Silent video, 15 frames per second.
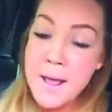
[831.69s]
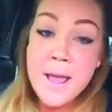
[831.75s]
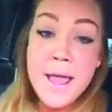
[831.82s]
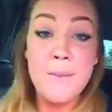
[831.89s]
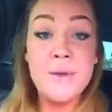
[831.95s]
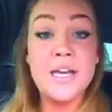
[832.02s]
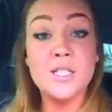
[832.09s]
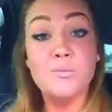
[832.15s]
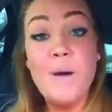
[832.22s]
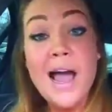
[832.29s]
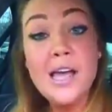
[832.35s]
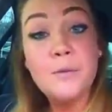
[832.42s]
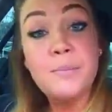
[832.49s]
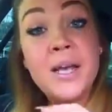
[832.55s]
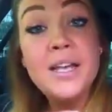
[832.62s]
And because
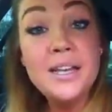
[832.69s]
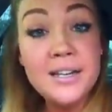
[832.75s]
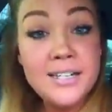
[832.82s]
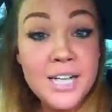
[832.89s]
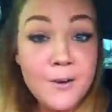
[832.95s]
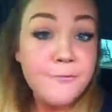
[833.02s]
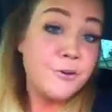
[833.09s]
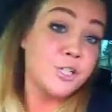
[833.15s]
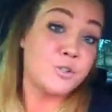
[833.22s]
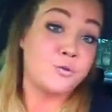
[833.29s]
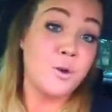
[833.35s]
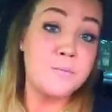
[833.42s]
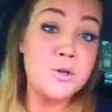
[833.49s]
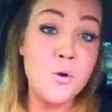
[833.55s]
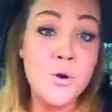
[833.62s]
my opinion differs
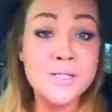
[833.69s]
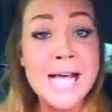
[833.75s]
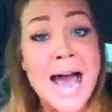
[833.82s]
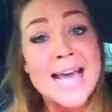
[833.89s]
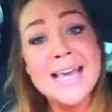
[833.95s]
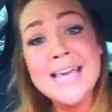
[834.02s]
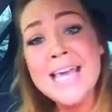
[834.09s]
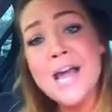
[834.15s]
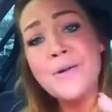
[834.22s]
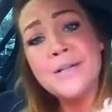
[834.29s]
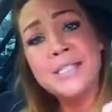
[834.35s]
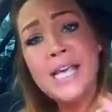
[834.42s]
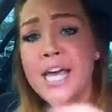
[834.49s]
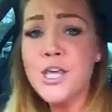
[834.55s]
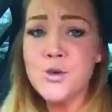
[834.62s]
from yours, I can
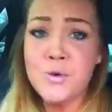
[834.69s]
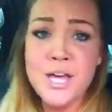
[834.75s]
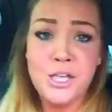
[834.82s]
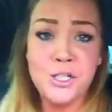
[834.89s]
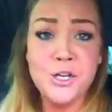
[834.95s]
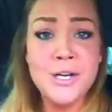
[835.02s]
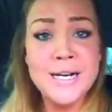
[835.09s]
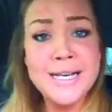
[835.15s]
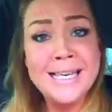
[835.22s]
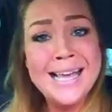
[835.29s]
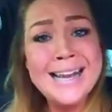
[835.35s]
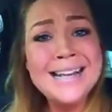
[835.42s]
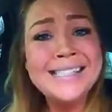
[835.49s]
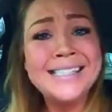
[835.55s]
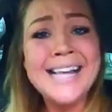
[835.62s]
guarantee you that you're going to
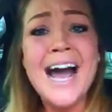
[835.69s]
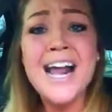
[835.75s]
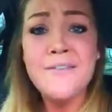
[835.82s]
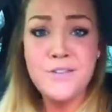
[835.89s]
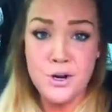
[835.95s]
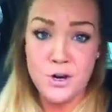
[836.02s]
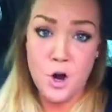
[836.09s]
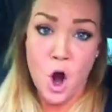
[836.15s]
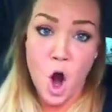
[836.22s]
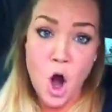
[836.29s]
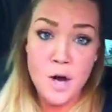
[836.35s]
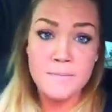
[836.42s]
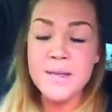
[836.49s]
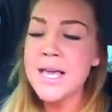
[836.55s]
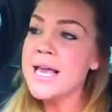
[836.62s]
get inside of your
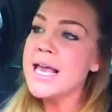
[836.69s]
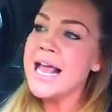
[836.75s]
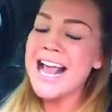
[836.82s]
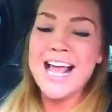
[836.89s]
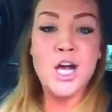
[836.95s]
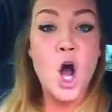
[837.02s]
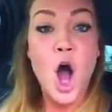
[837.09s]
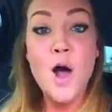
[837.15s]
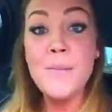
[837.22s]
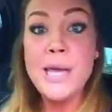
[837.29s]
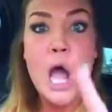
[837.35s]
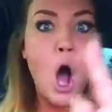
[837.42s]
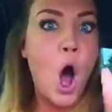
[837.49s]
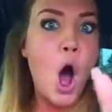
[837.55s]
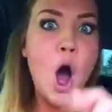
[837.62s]
heart and call me
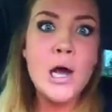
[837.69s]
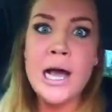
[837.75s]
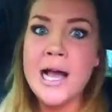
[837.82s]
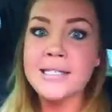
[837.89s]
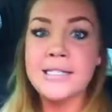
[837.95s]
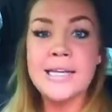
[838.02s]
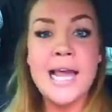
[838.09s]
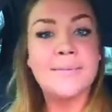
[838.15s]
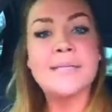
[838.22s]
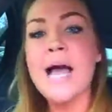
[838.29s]
all kinds of names.